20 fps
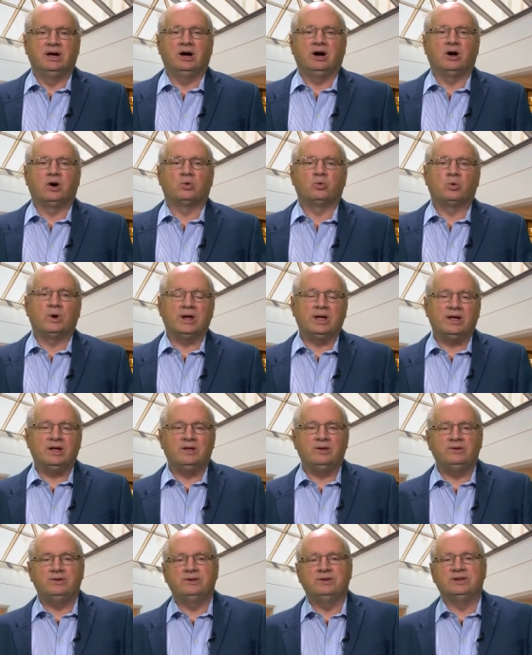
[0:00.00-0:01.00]

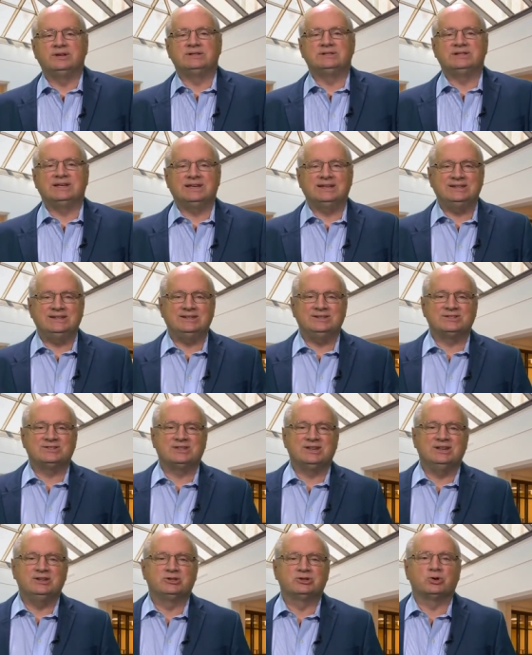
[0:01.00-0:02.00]
around the
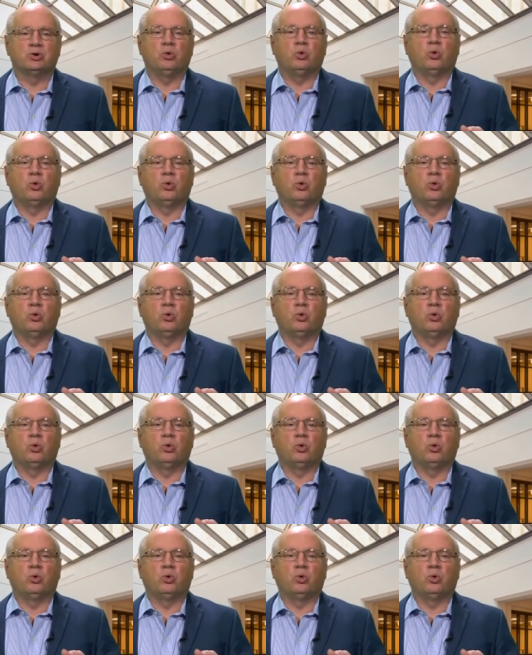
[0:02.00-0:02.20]
tendency to